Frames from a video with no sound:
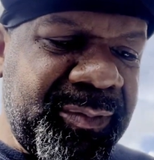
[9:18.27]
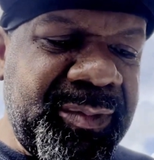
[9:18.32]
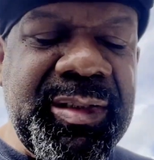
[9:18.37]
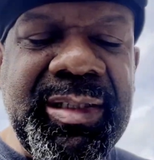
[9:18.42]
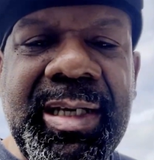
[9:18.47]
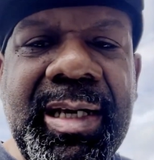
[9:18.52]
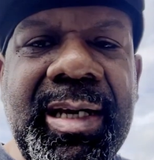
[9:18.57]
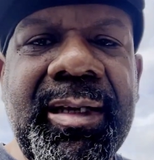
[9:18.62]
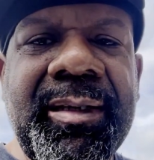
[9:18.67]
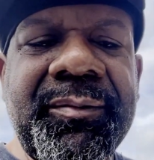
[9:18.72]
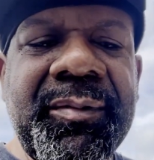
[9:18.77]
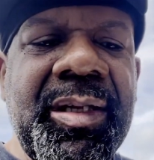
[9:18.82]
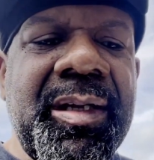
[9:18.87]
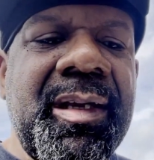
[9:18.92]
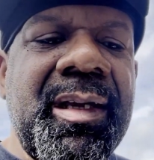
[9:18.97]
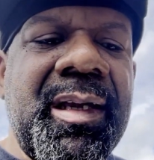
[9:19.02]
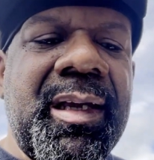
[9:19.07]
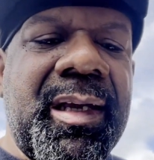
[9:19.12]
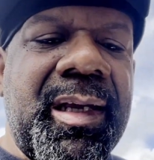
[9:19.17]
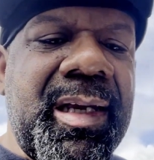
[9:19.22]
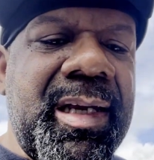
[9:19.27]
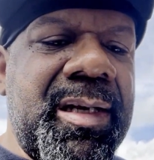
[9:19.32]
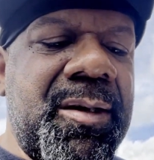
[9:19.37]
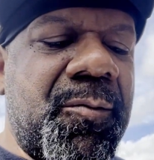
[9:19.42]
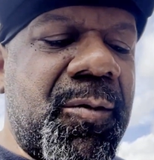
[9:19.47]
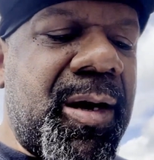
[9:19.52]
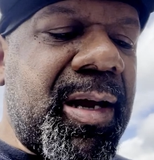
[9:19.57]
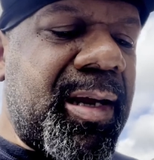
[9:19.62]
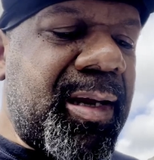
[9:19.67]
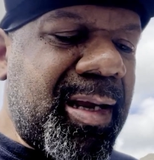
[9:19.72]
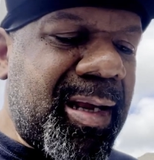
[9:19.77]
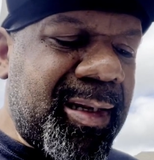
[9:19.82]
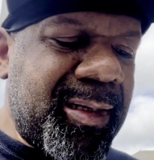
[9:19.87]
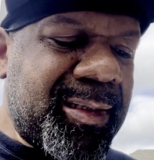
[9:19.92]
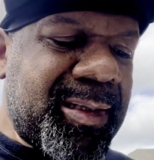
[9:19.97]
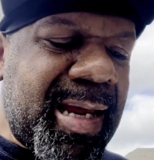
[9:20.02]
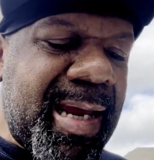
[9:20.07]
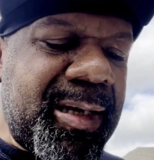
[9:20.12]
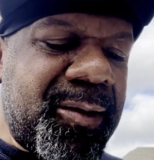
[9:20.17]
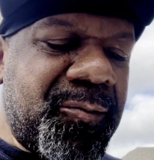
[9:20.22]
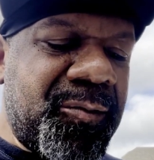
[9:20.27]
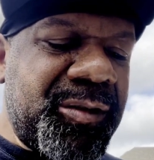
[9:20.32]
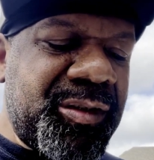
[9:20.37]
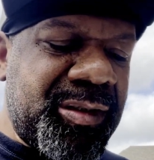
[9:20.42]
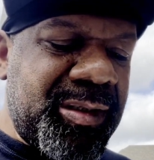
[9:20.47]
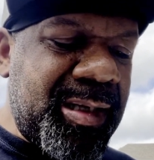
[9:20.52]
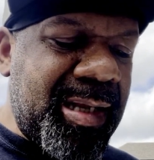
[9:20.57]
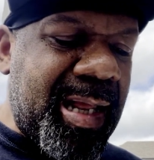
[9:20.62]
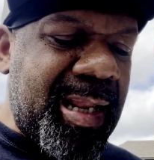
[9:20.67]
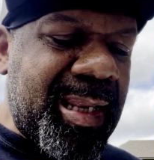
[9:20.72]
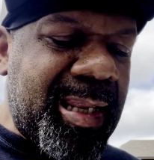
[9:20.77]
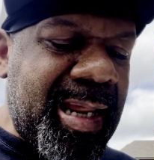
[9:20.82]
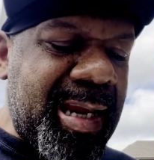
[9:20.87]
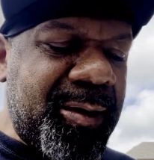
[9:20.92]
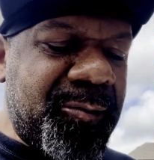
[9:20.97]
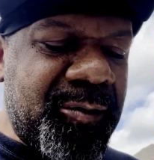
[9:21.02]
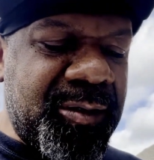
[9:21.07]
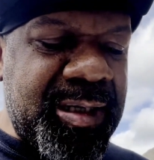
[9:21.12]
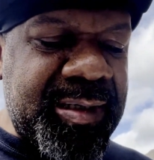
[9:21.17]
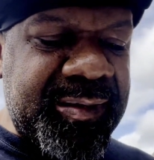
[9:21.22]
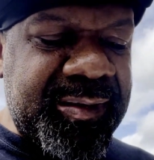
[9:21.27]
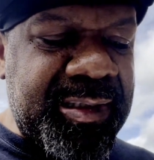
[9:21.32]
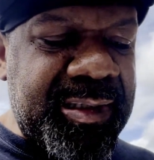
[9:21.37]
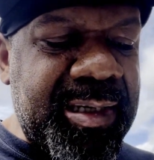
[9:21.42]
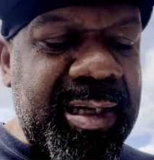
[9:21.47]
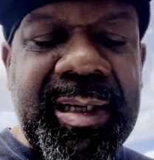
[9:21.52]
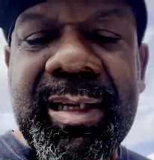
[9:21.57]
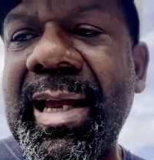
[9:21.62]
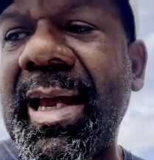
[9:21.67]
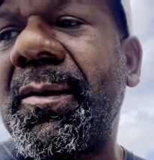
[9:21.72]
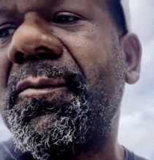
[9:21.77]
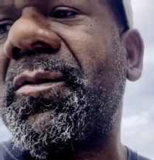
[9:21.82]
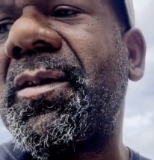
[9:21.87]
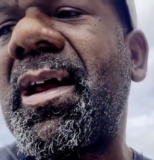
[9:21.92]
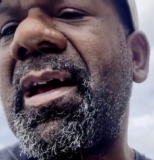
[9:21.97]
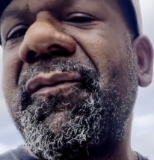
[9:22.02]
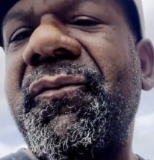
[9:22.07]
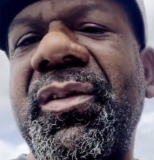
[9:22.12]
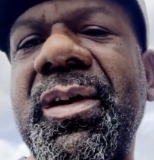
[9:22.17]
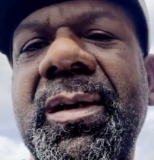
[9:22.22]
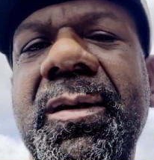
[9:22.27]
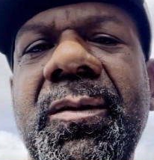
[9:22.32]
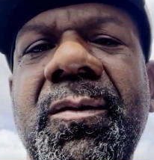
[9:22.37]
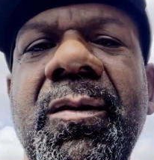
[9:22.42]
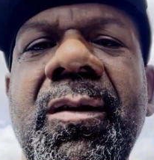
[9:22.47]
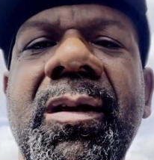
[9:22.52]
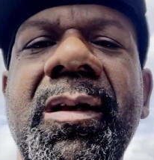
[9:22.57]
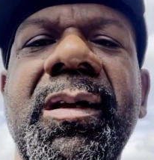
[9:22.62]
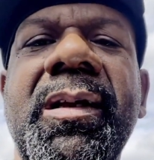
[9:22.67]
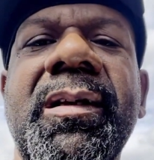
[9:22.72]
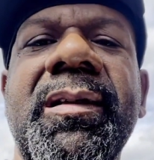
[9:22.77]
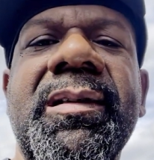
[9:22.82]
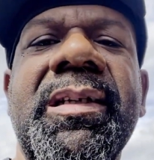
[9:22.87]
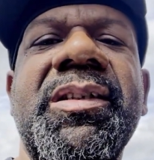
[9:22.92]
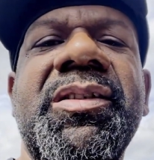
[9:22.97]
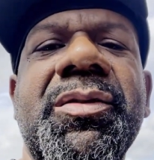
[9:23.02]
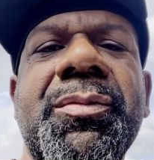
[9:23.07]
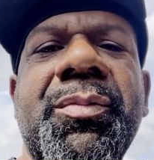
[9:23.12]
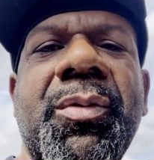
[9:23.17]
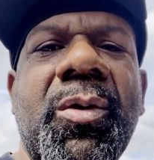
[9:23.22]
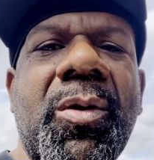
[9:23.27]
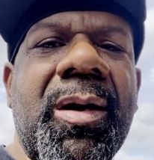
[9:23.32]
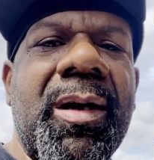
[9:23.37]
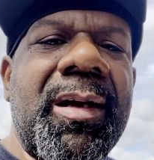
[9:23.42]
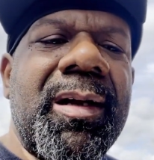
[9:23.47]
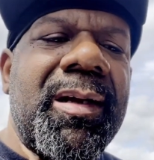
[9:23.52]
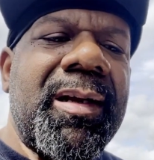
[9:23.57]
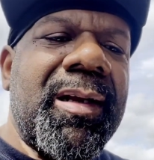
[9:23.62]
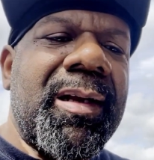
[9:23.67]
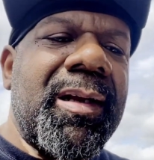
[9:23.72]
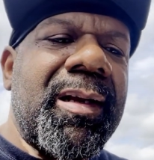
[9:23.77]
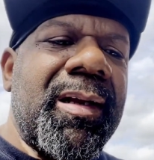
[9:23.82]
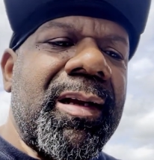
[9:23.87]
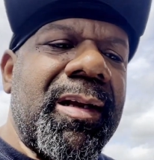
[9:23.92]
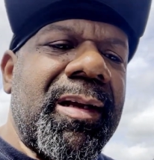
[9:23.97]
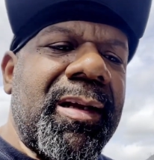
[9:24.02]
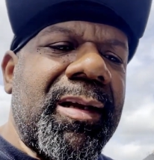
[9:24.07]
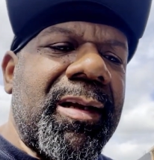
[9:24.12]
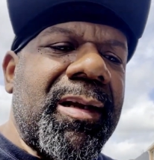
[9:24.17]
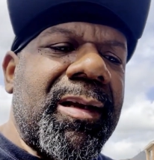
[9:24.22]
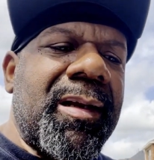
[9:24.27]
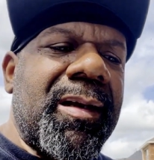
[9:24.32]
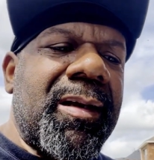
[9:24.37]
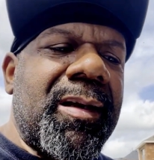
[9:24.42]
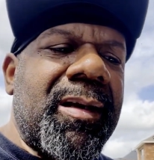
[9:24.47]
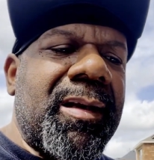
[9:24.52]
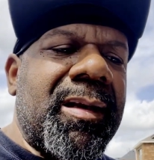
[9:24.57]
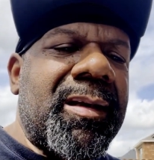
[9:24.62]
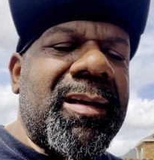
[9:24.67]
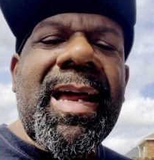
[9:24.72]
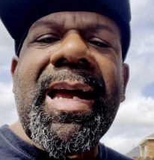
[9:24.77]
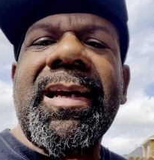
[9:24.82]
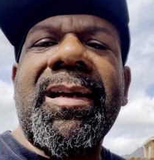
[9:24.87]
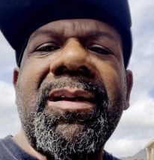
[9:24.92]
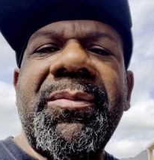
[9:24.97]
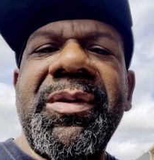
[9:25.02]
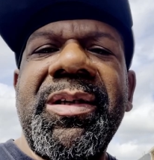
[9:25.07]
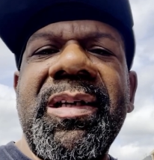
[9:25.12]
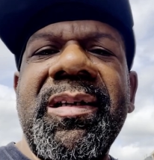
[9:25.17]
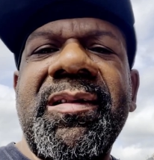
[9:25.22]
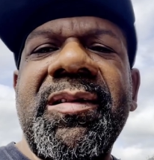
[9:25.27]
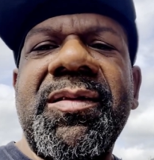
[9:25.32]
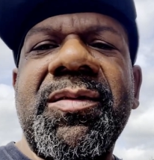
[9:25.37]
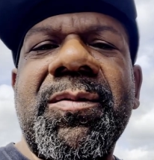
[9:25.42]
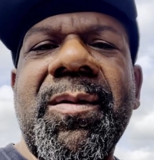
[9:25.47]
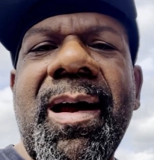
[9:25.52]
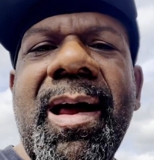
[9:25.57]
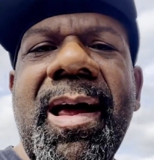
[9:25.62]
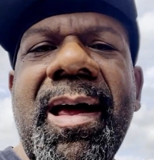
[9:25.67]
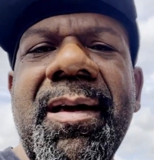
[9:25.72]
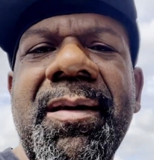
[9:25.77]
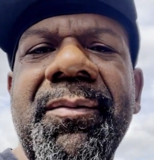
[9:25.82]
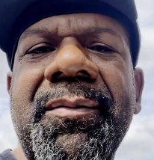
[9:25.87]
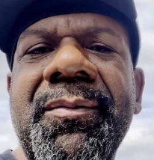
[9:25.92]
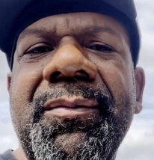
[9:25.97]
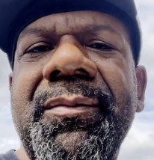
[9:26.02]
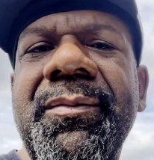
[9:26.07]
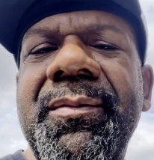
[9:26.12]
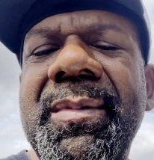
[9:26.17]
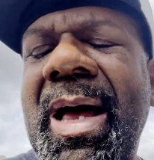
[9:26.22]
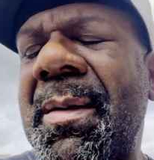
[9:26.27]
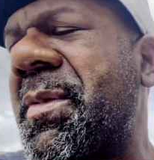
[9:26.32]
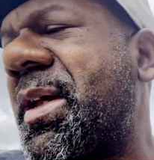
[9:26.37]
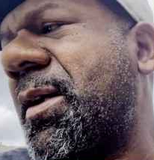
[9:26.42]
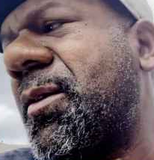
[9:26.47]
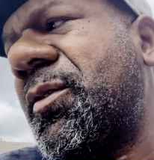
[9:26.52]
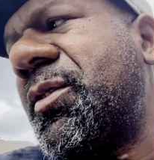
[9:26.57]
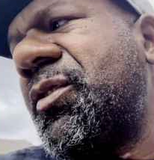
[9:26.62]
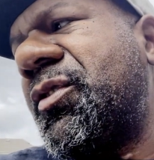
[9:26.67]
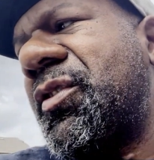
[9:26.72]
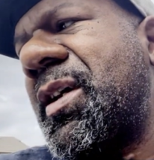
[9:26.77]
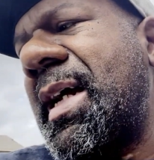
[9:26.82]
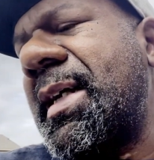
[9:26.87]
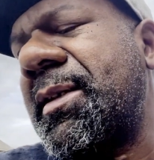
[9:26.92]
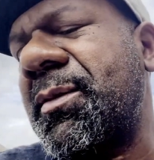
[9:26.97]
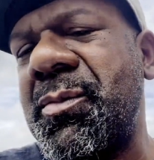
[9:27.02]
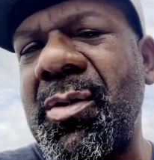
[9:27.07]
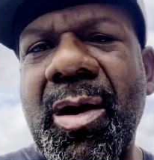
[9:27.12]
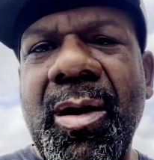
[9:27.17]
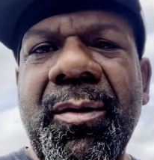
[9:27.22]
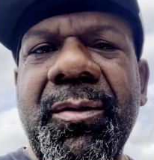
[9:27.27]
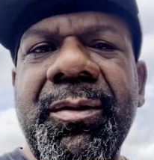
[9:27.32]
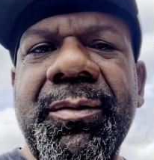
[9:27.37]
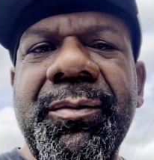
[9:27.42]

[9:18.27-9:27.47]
Yeah. Anyway, I like what I see. I like what I feel. This your boy. Like, comment, and subscribe. I may go to the track tomorrow.